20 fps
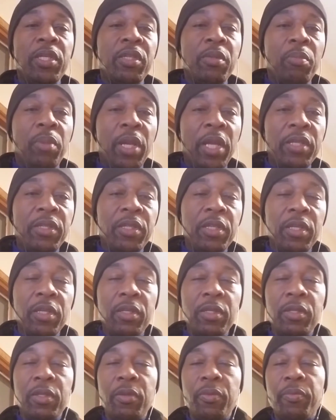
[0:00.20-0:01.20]
and
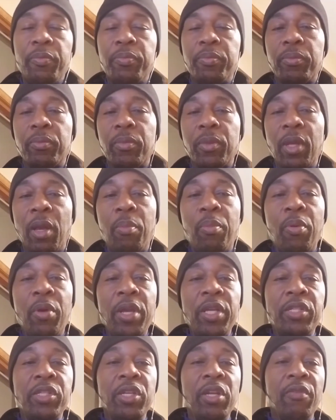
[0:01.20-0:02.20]
blessings. I pray
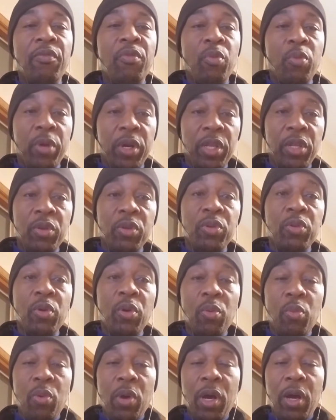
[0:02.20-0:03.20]
each and every one of you are
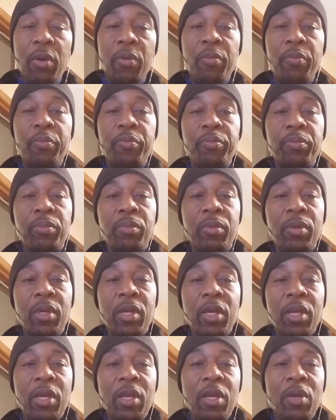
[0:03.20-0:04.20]
doing well.
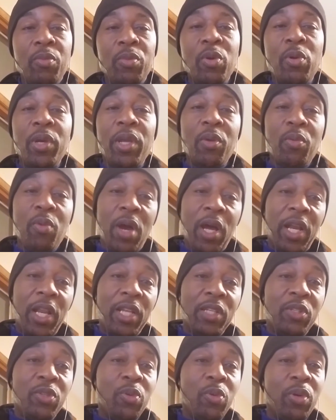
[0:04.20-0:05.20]
We're going to get right
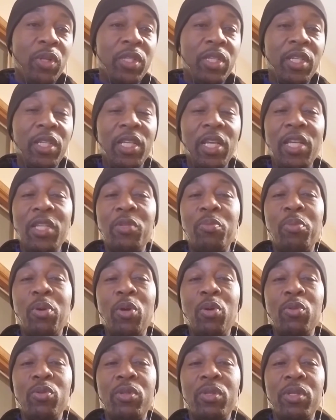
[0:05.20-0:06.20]
into it. Today's
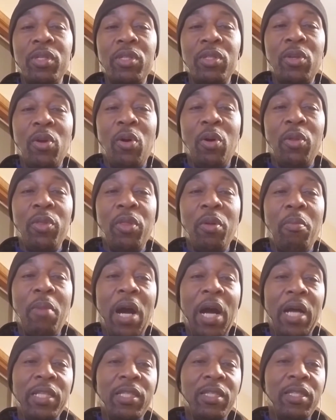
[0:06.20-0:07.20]
post is called the
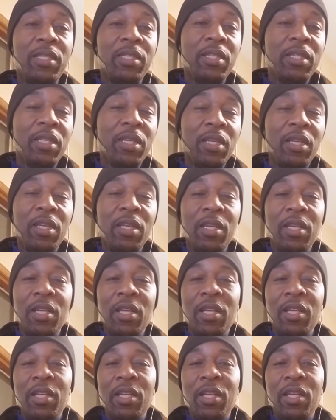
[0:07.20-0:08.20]
Motts.
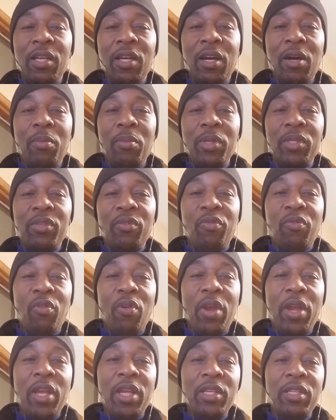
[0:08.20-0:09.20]
It's a
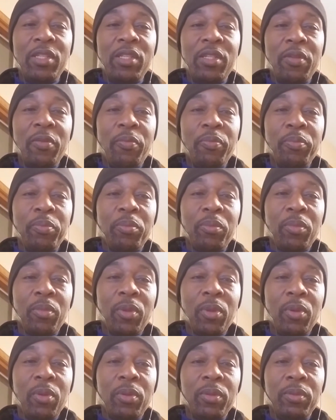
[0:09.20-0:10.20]
phrase
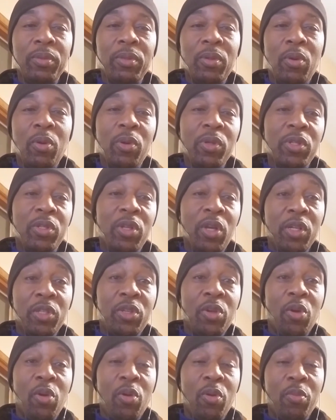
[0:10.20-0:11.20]
or a
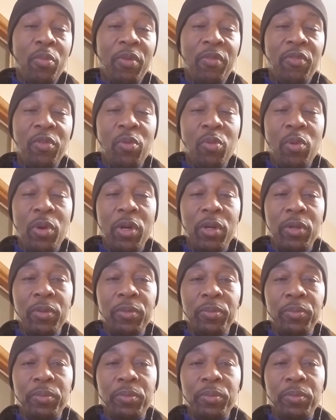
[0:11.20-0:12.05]
term, if you will.